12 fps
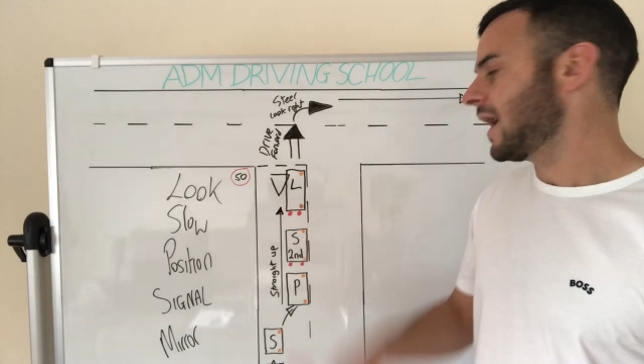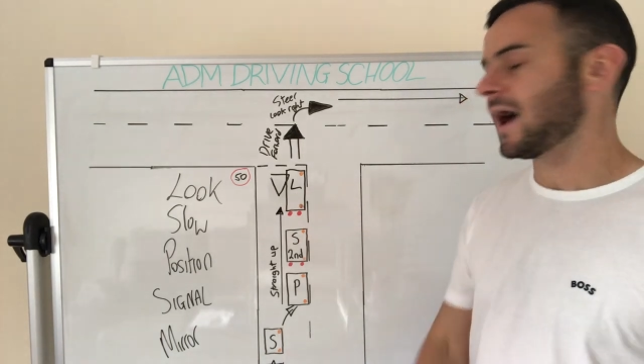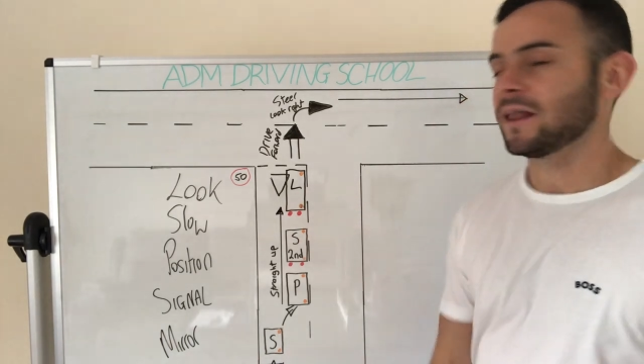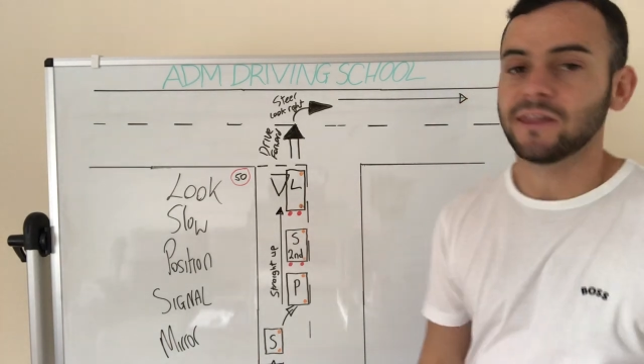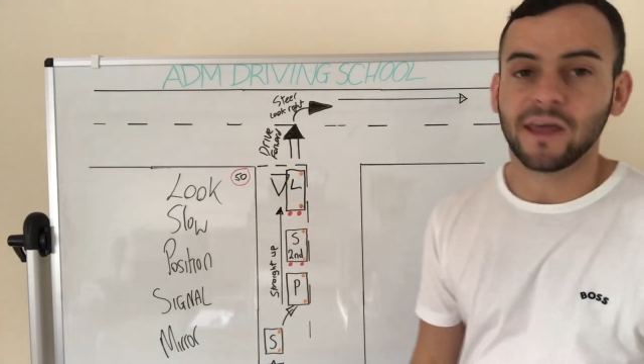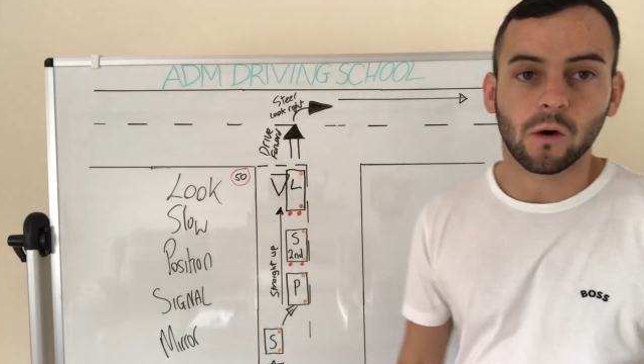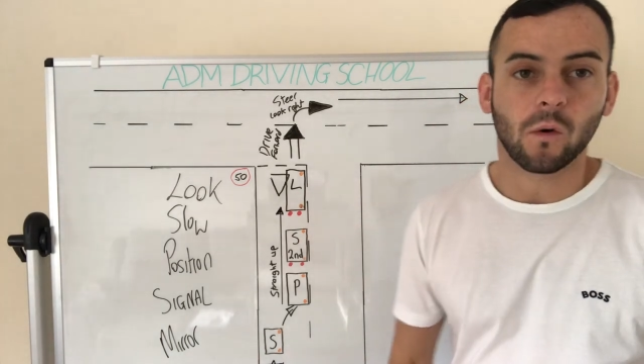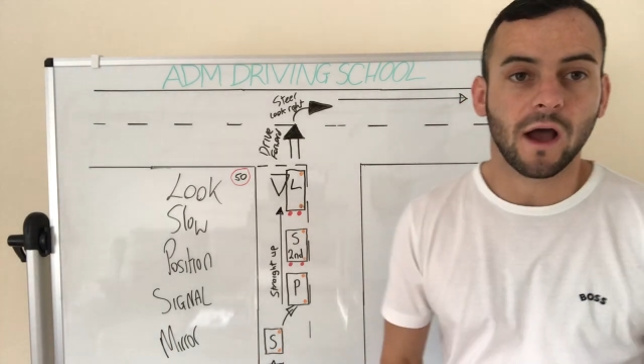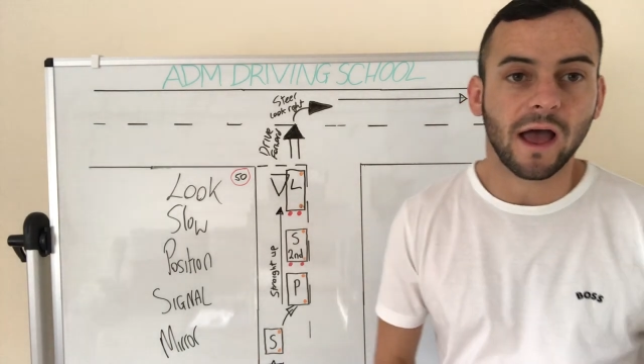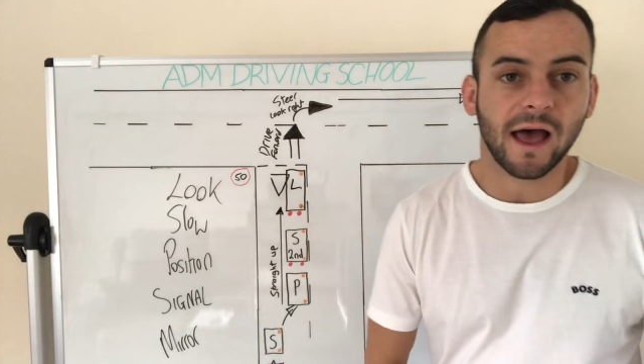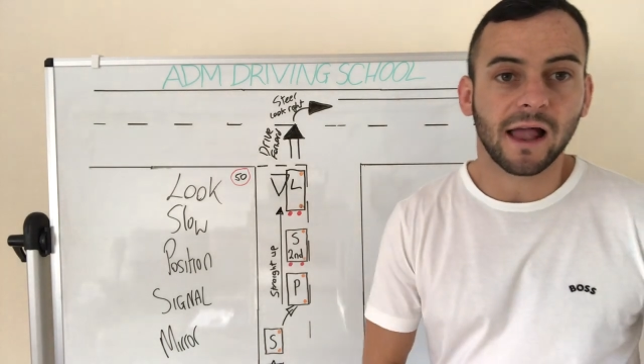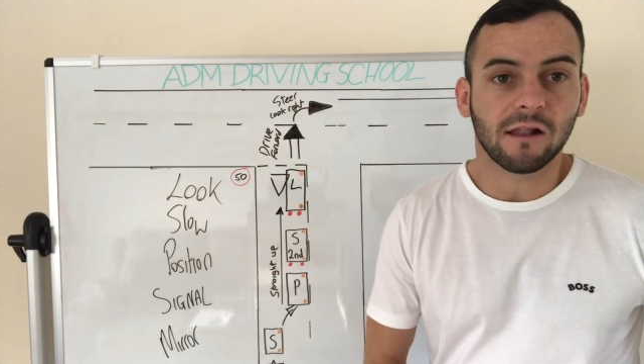and now
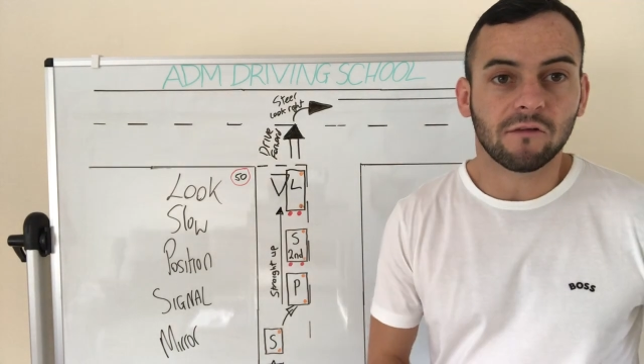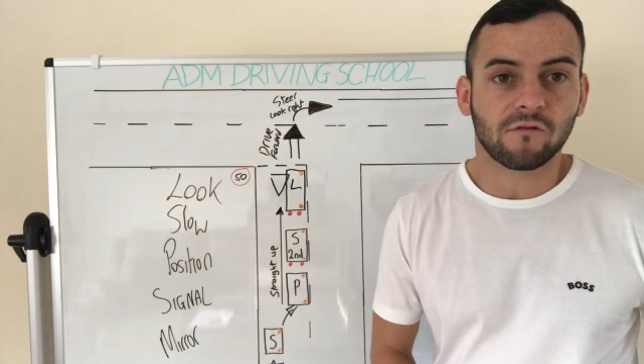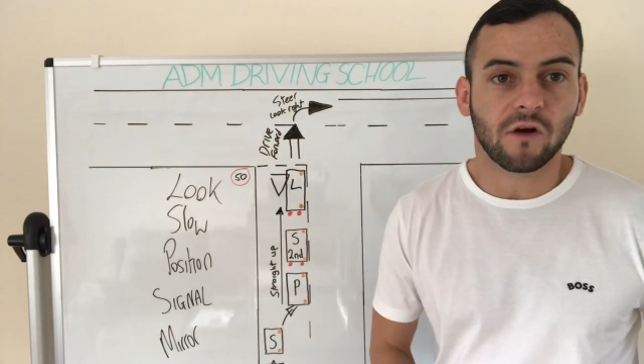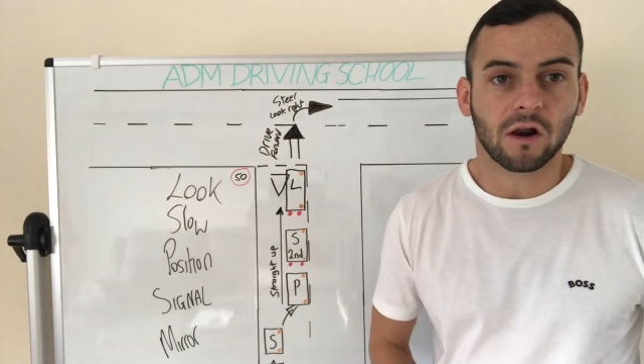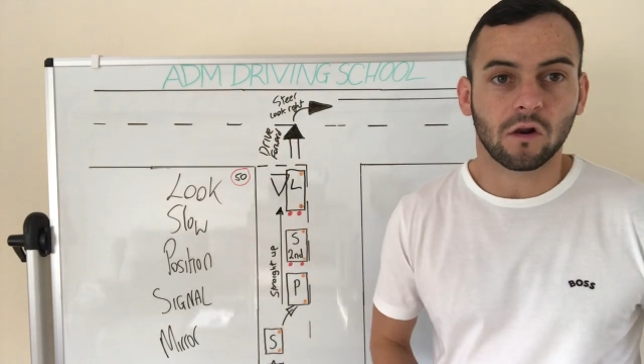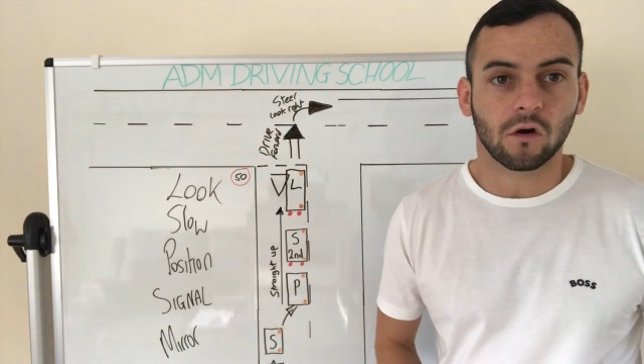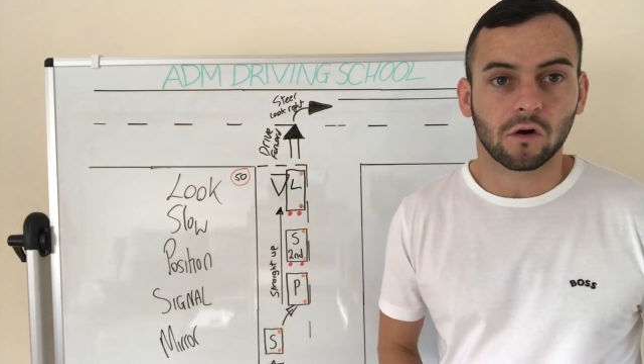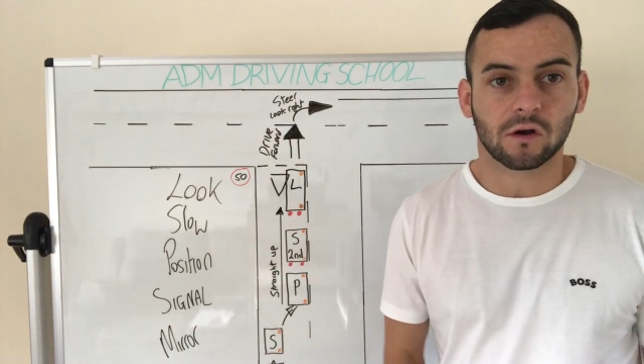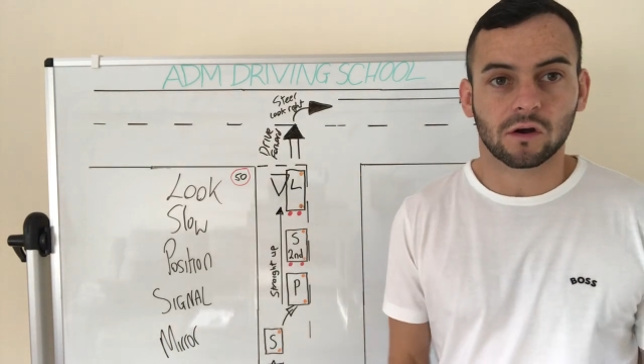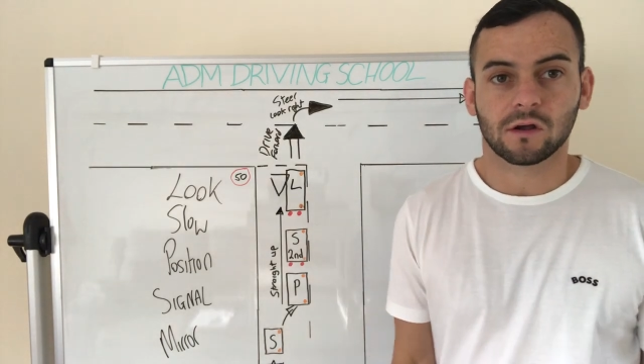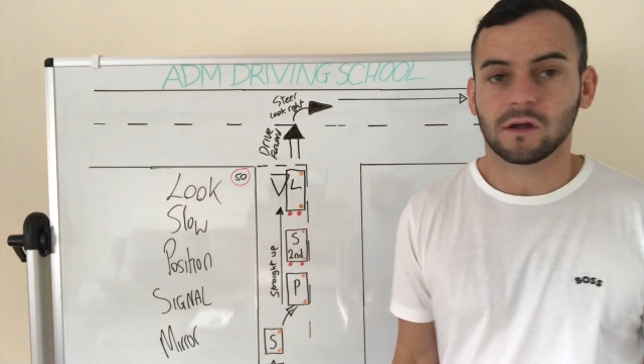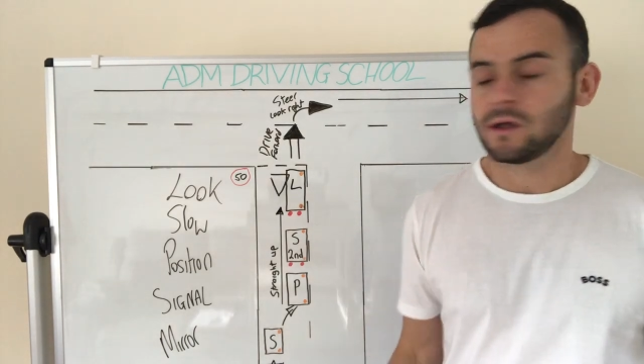L for look.